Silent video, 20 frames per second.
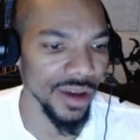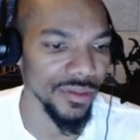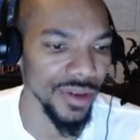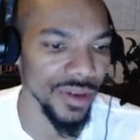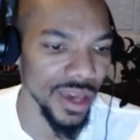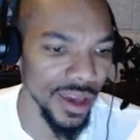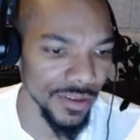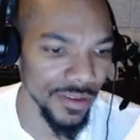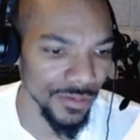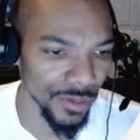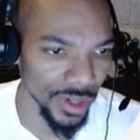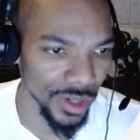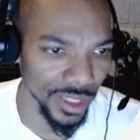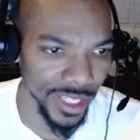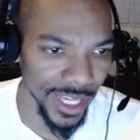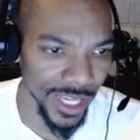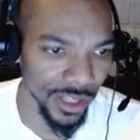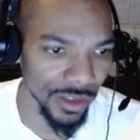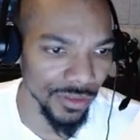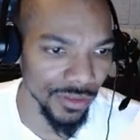We had one
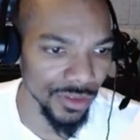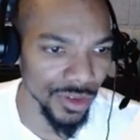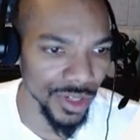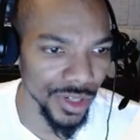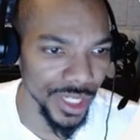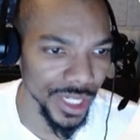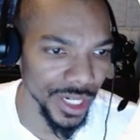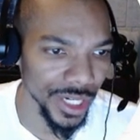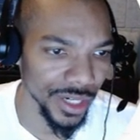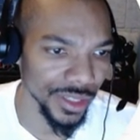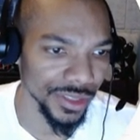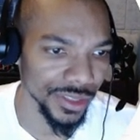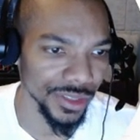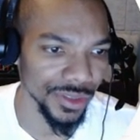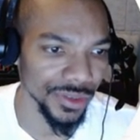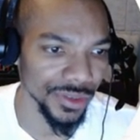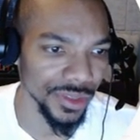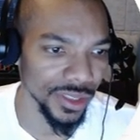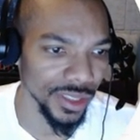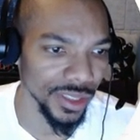California,
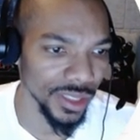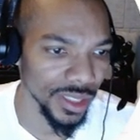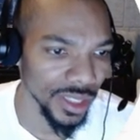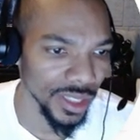Arizona,